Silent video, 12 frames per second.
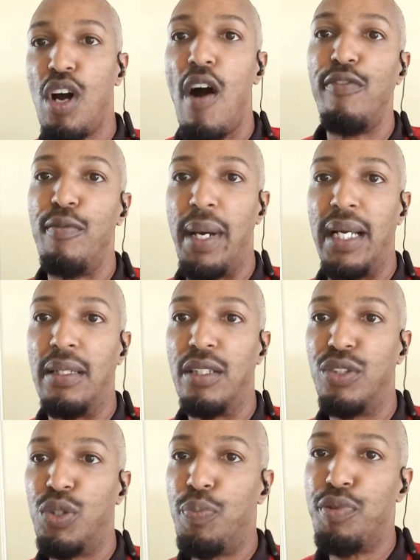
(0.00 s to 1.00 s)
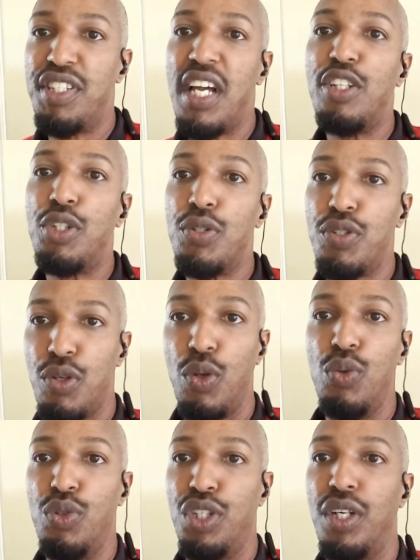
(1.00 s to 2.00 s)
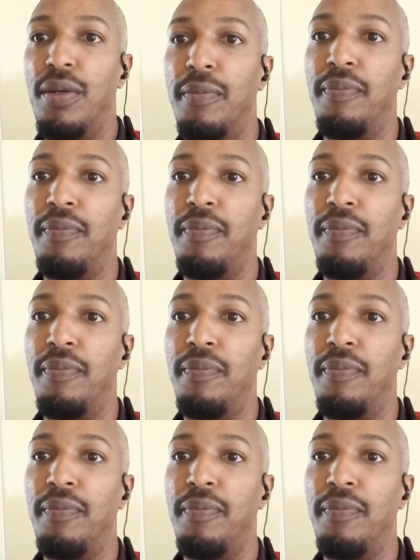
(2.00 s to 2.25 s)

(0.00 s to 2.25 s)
government to present your solution,